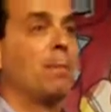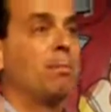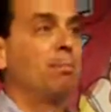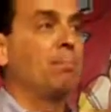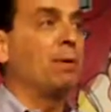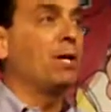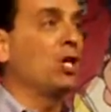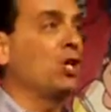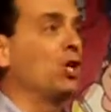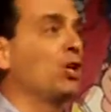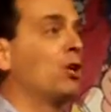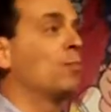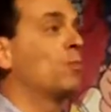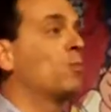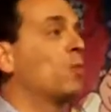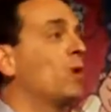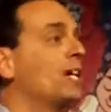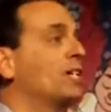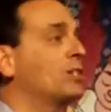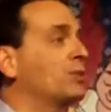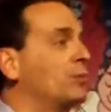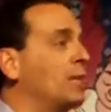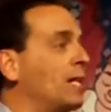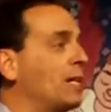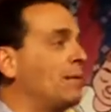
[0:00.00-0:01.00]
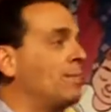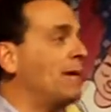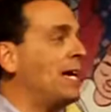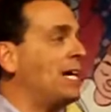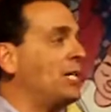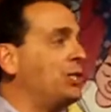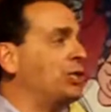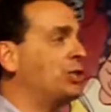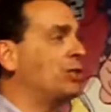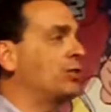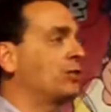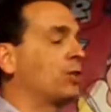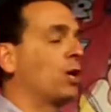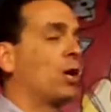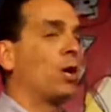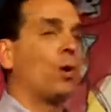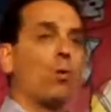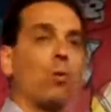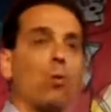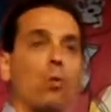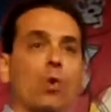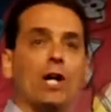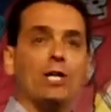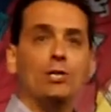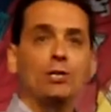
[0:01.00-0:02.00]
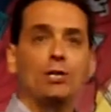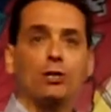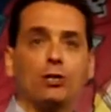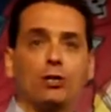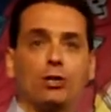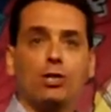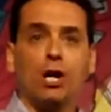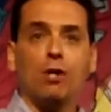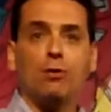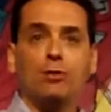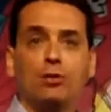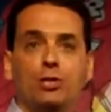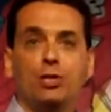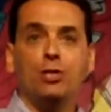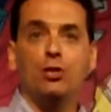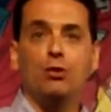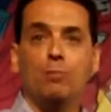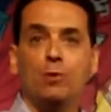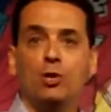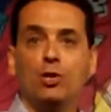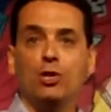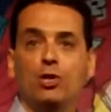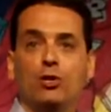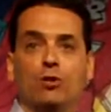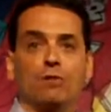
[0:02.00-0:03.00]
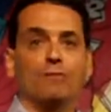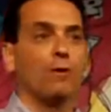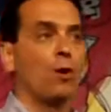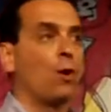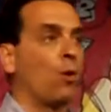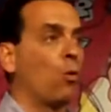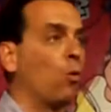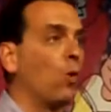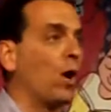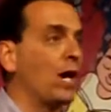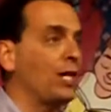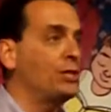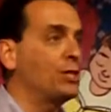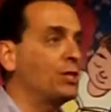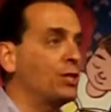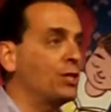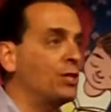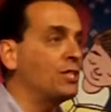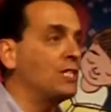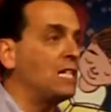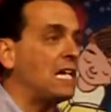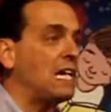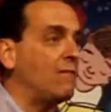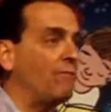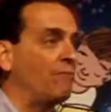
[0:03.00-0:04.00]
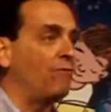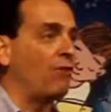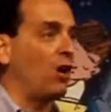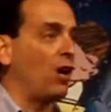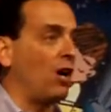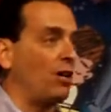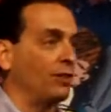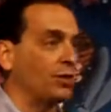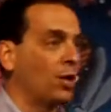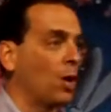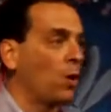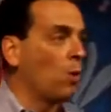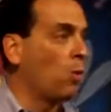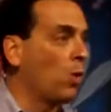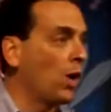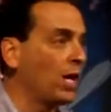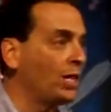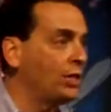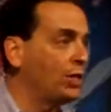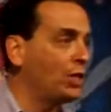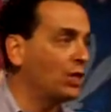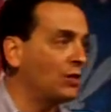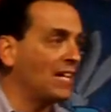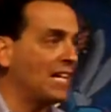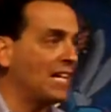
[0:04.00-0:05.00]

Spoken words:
Boom. What it measures. What's your go-to move? What's your default? What's your